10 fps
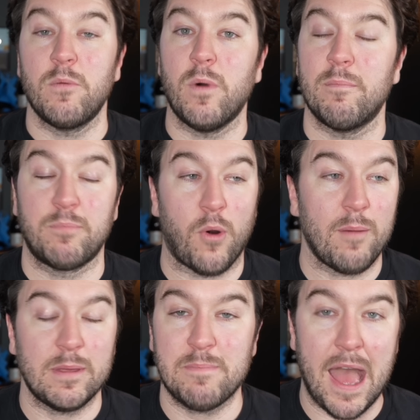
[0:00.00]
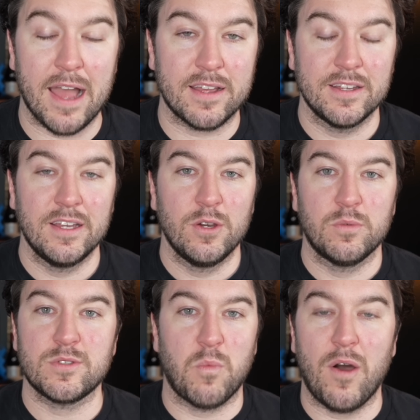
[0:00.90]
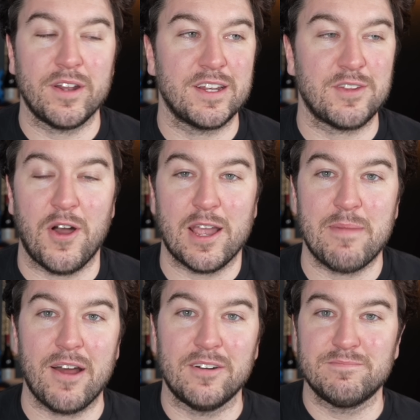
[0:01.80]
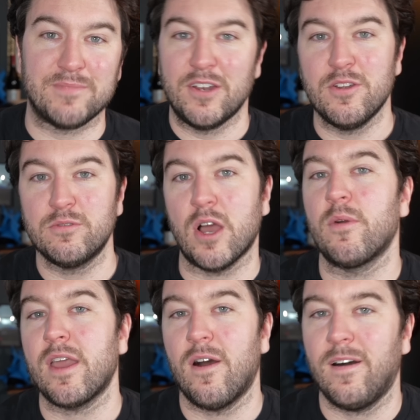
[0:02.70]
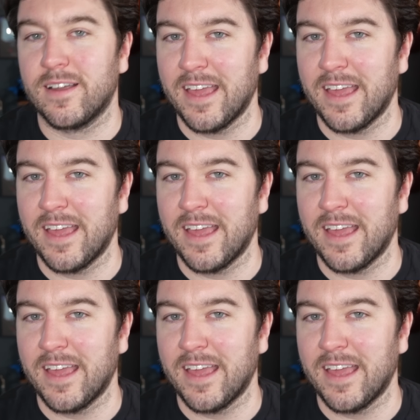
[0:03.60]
And what brought me back was wanting to talk about a new Tony Hawk